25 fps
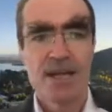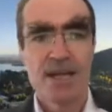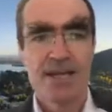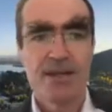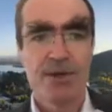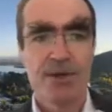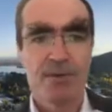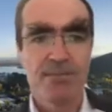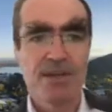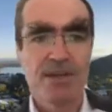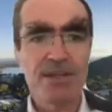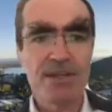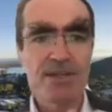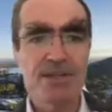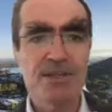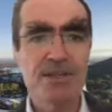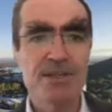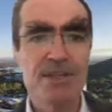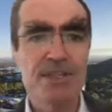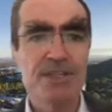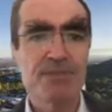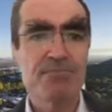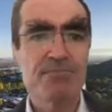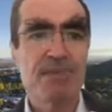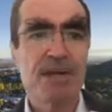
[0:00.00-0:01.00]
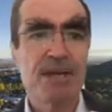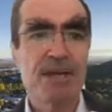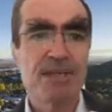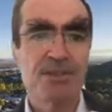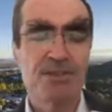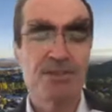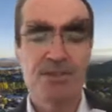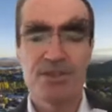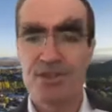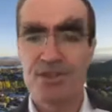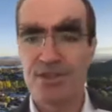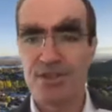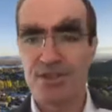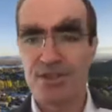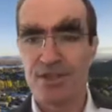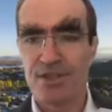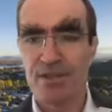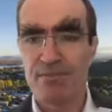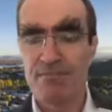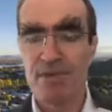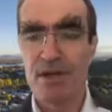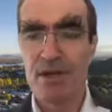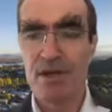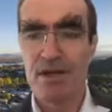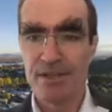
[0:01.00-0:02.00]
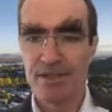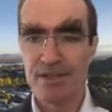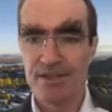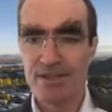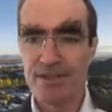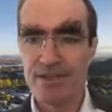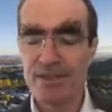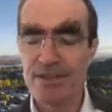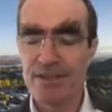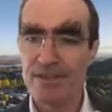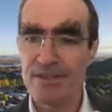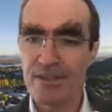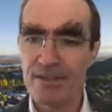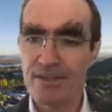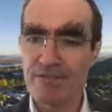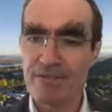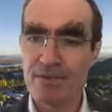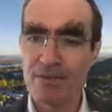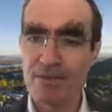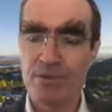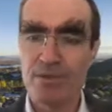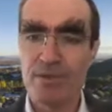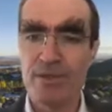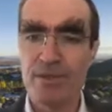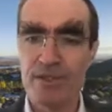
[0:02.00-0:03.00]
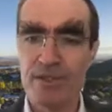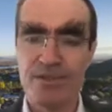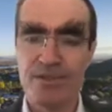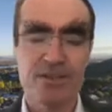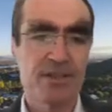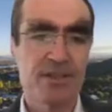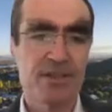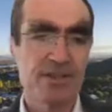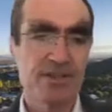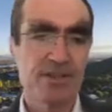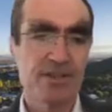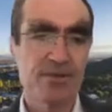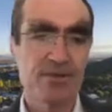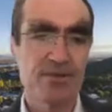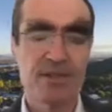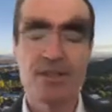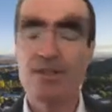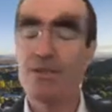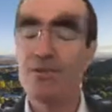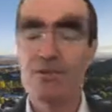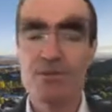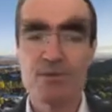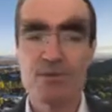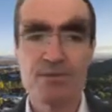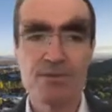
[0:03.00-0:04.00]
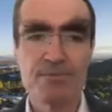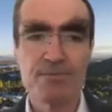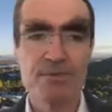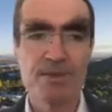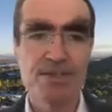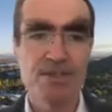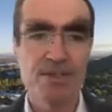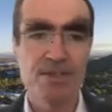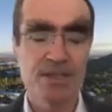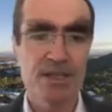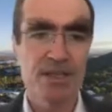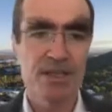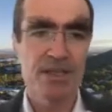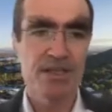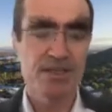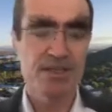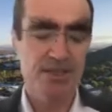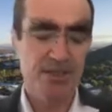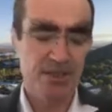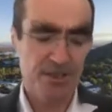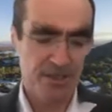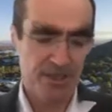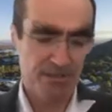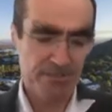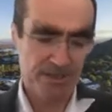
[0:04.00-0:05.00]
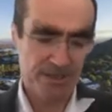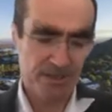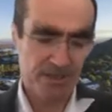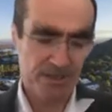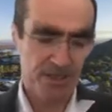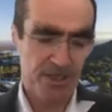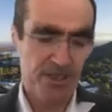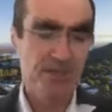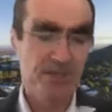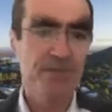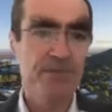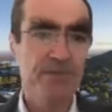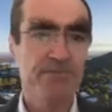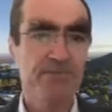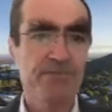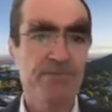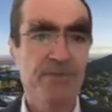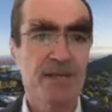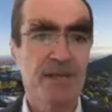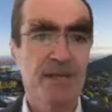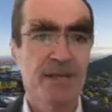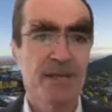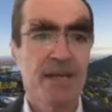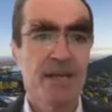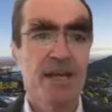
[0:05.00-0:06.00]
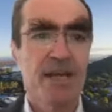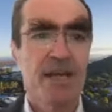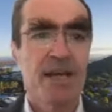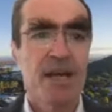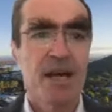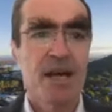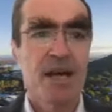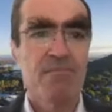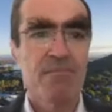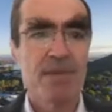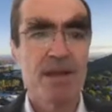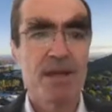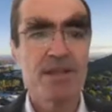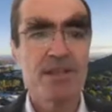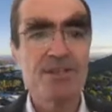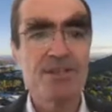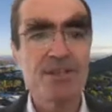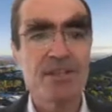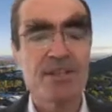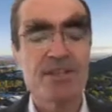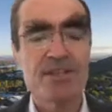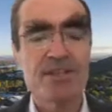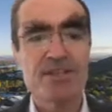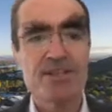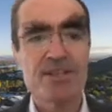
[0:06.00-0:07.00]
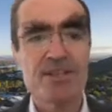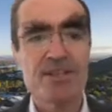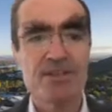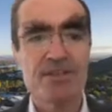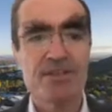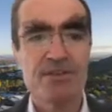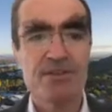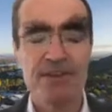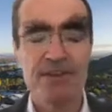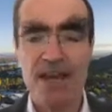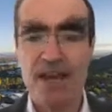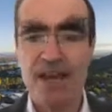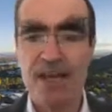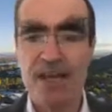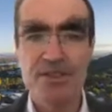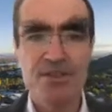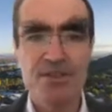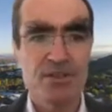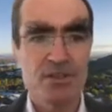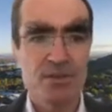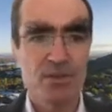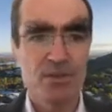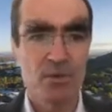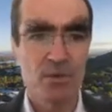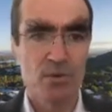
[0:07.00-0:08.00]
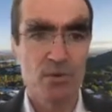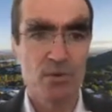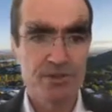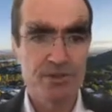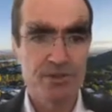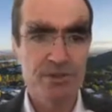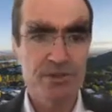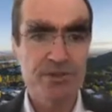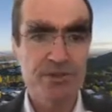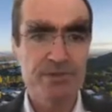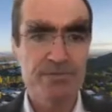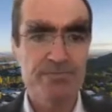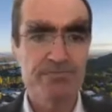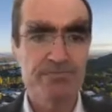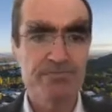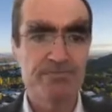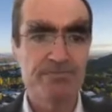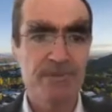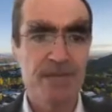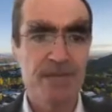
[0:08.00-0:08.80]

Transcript: Now, I mentioned these majors and minors, that if you're doing a science degree, you do specialize to some extent. A major consists of 8 courses.